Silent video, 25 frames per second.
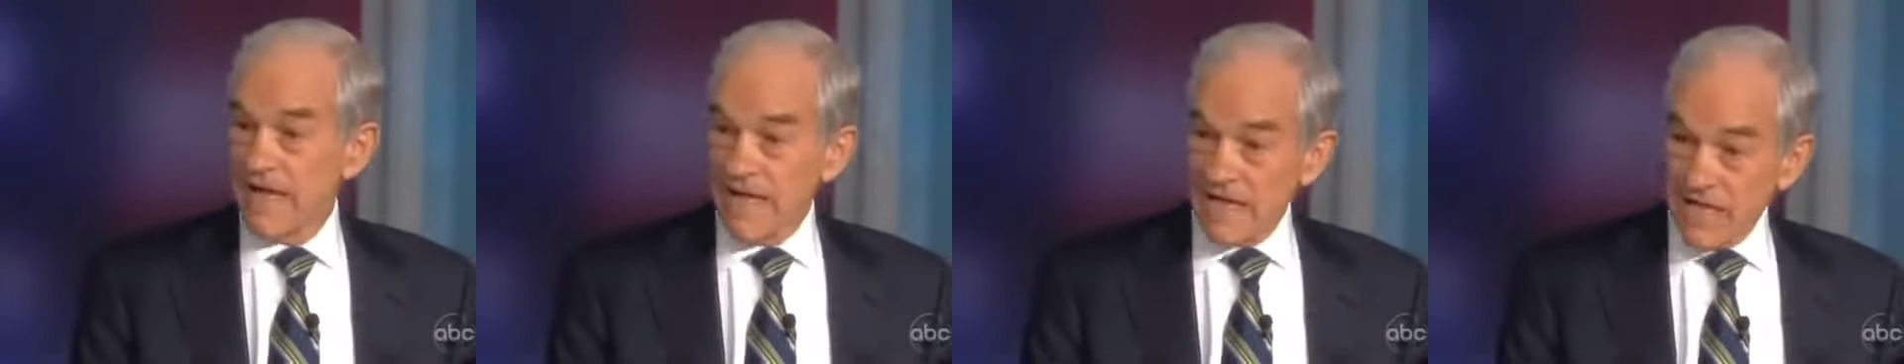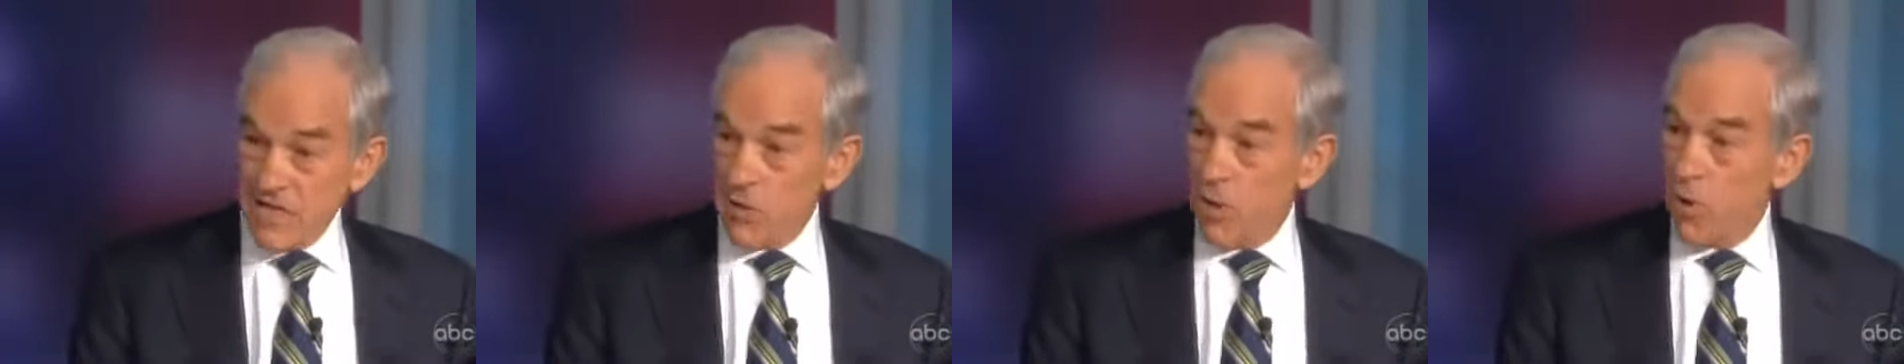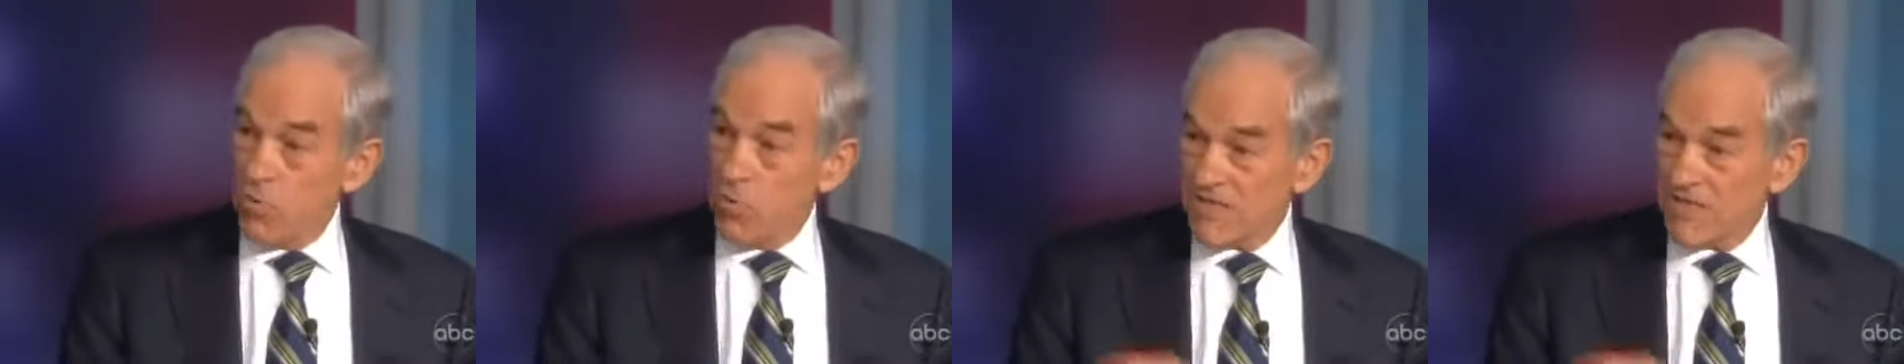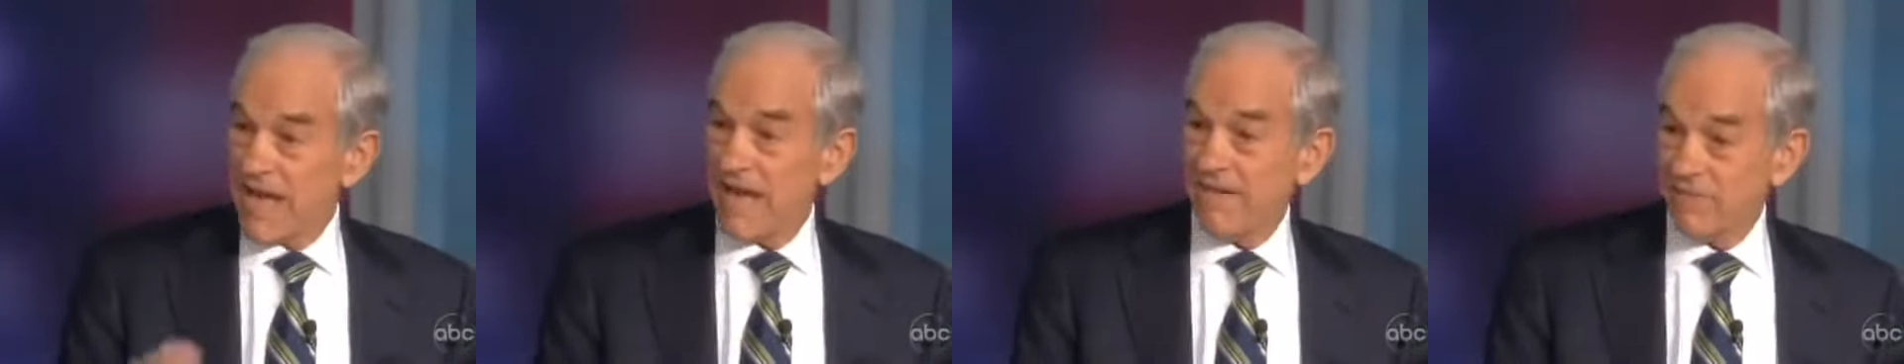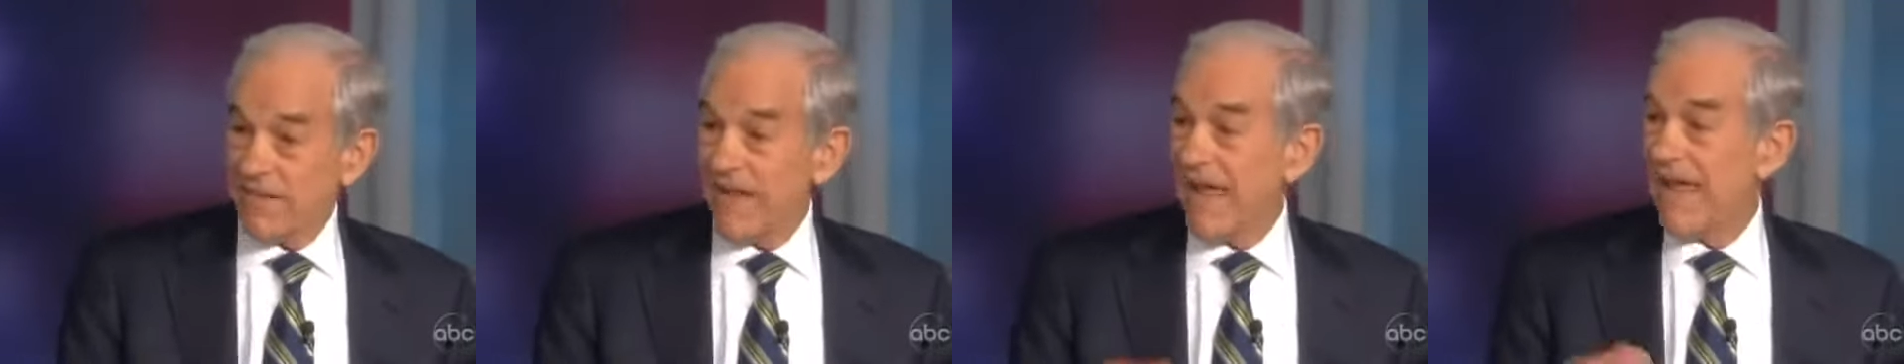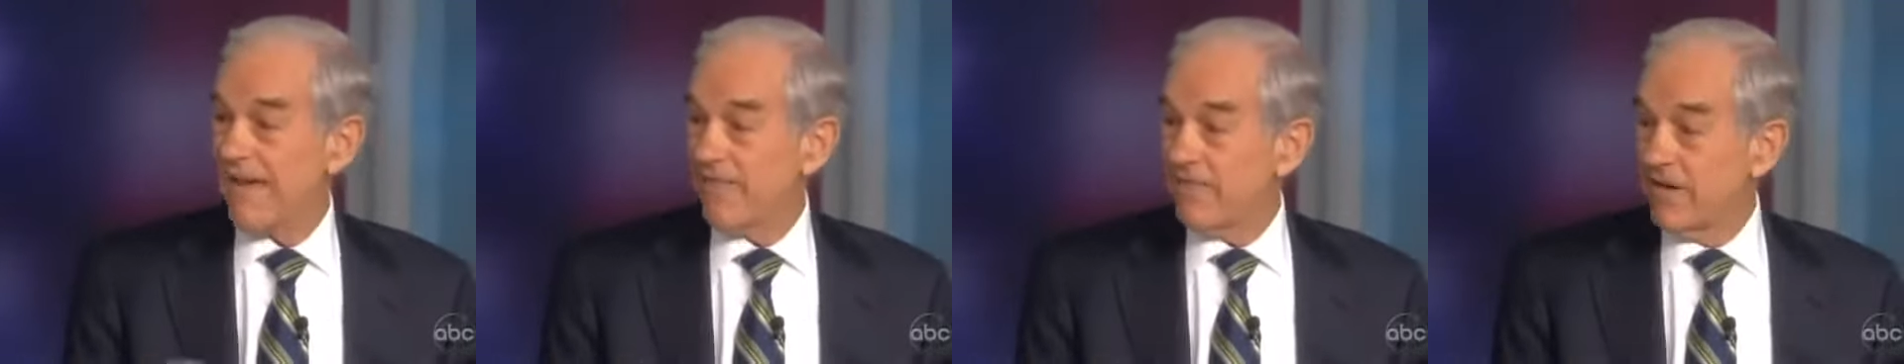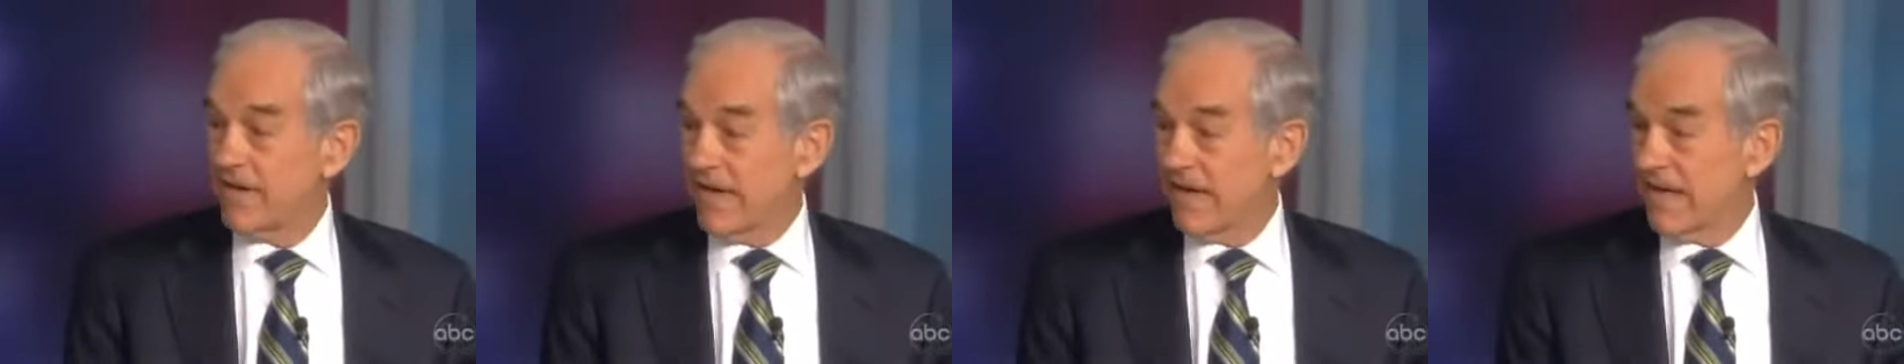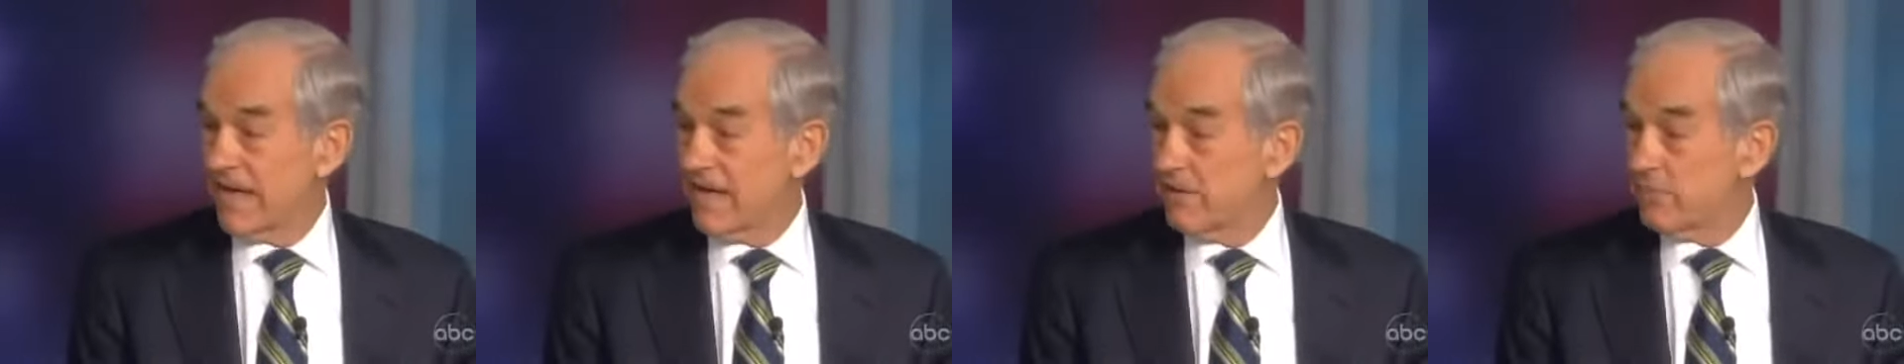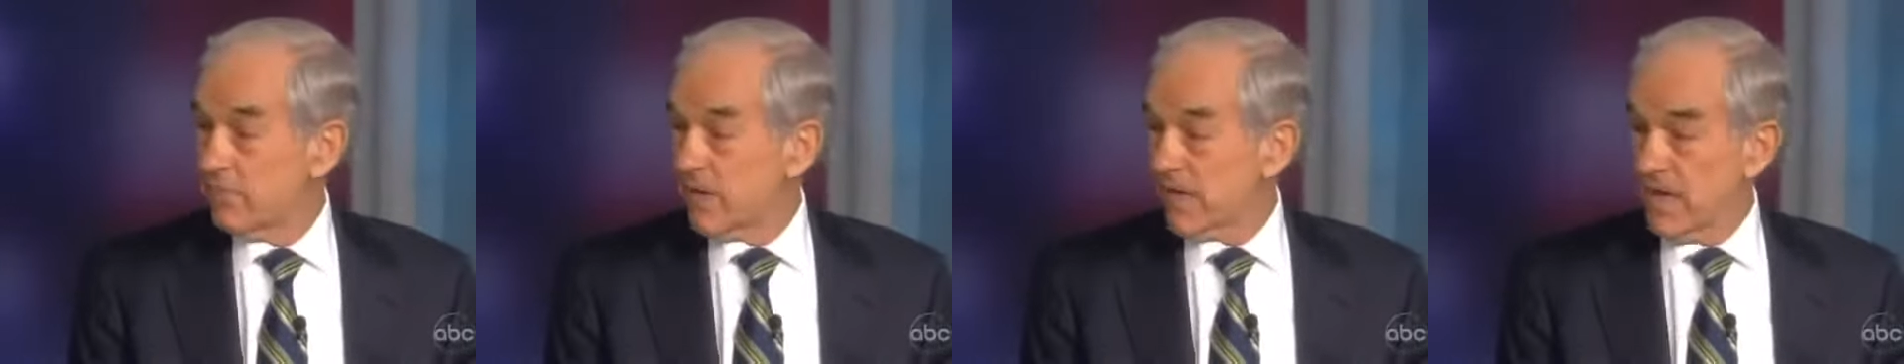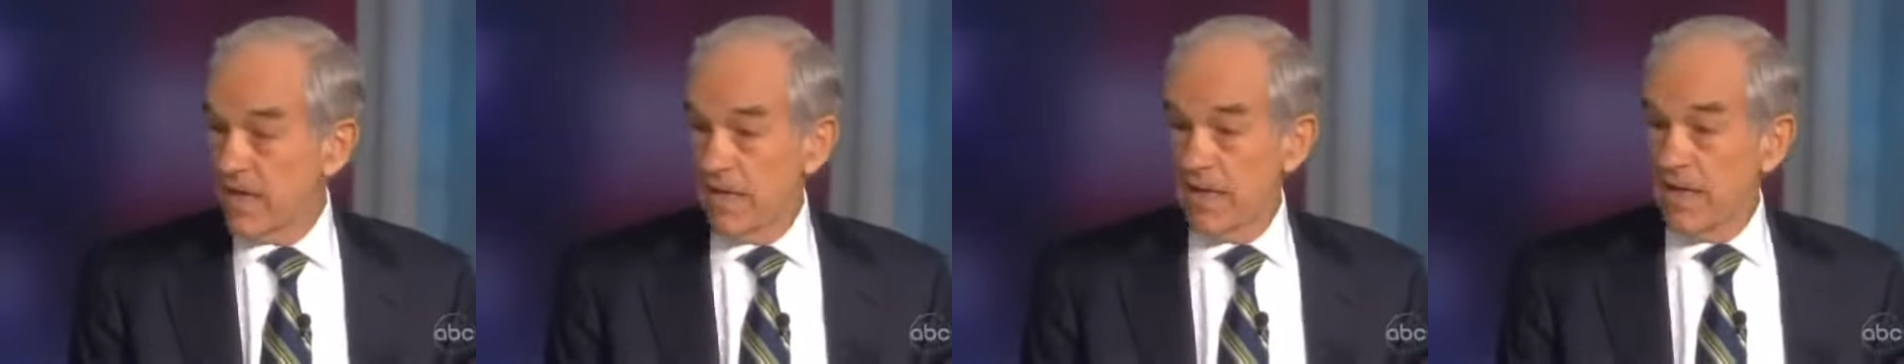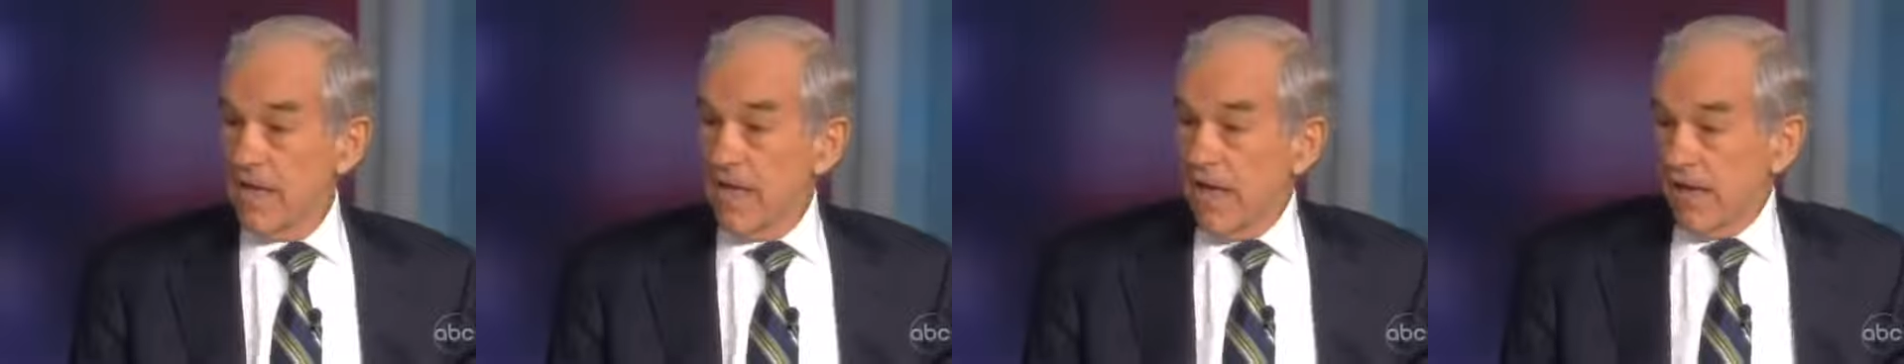and you always have to have an enemy.